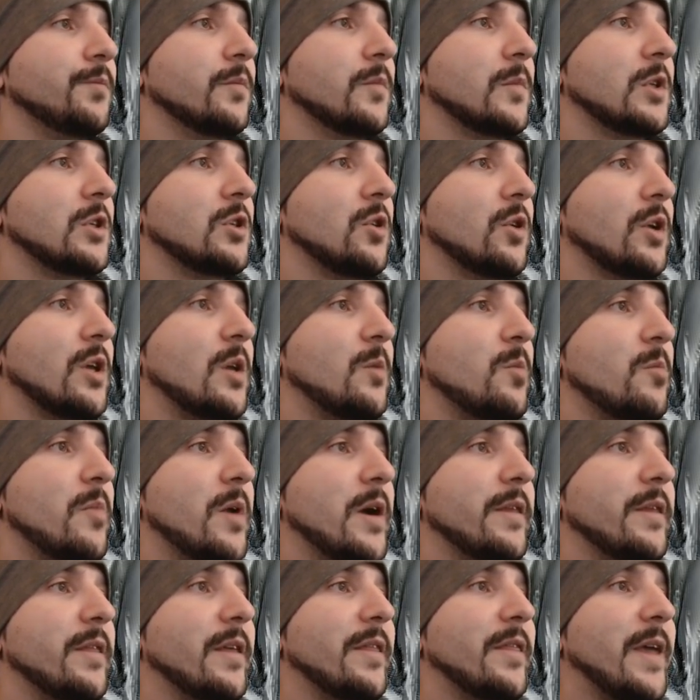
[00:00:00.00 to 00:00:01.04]
So keep in
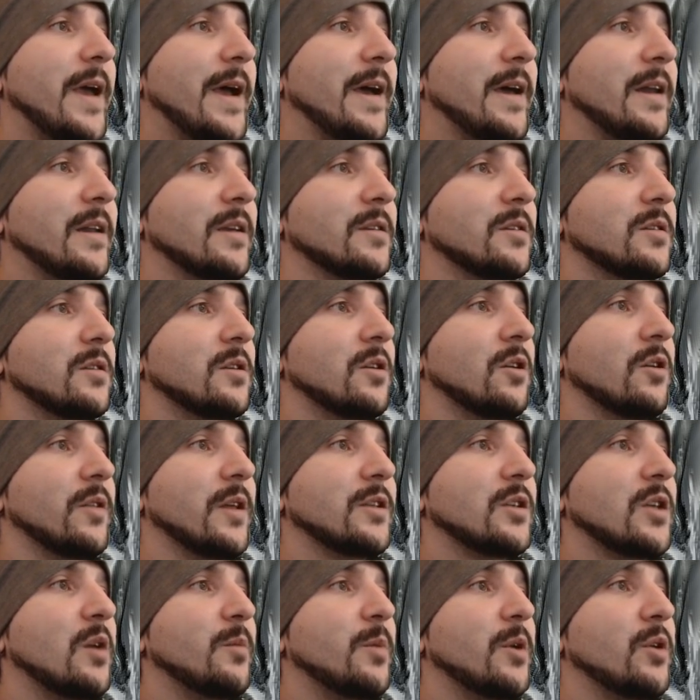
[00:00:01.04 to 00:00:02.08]
mind that that is, you know,
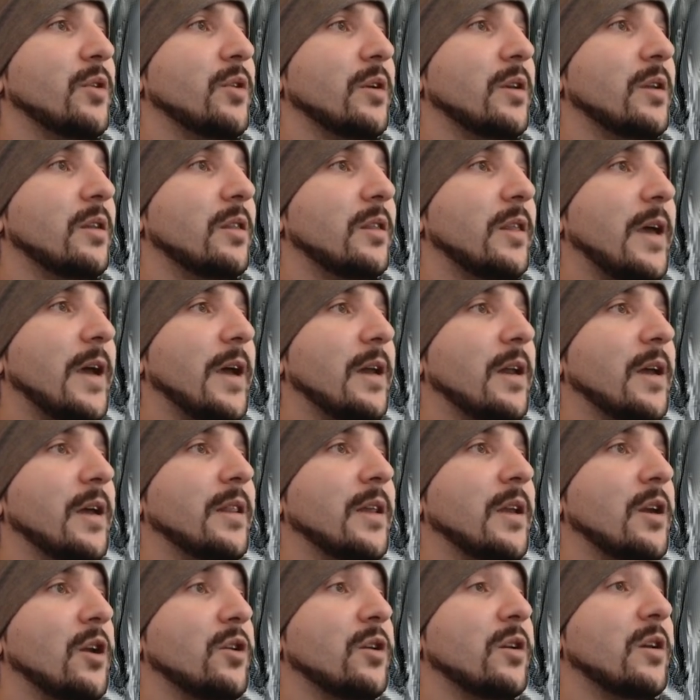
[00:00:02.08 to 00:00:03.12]
that's going to be underneath that. And
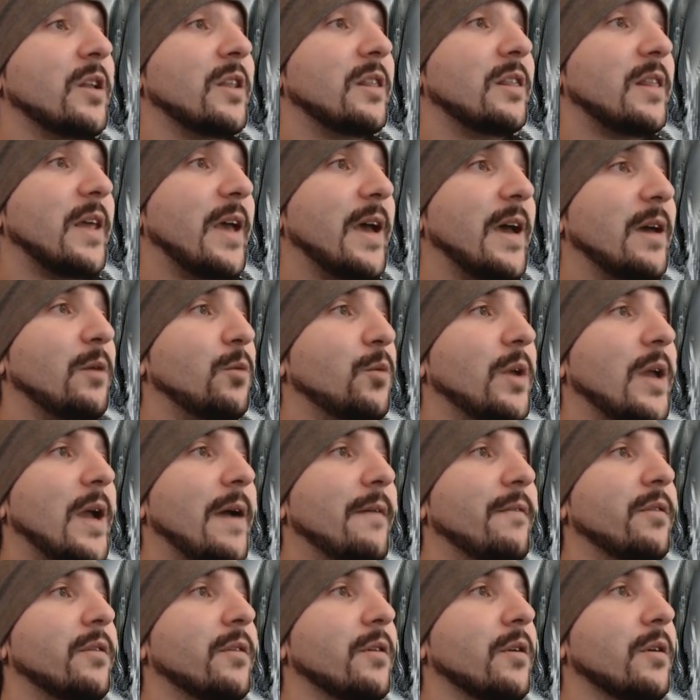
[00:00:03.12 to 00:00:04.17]
then underneath that we
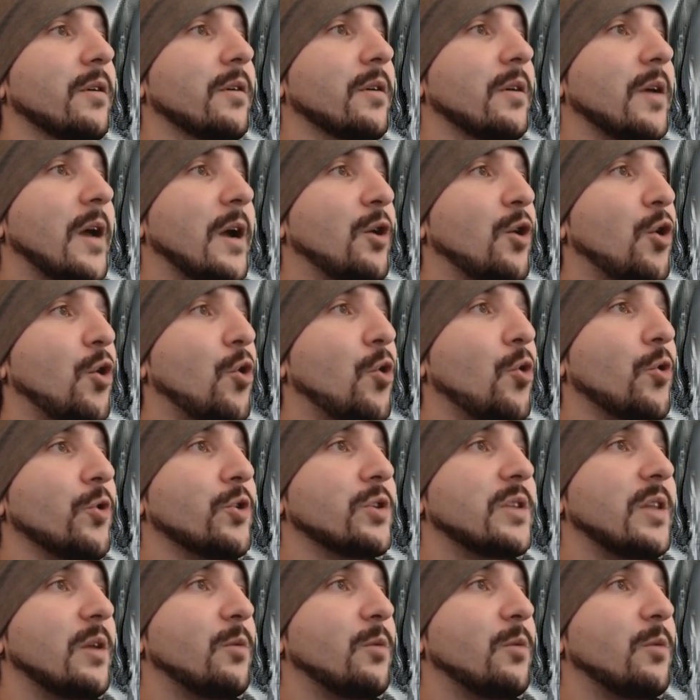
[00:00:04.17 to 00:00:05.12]
have our horse that we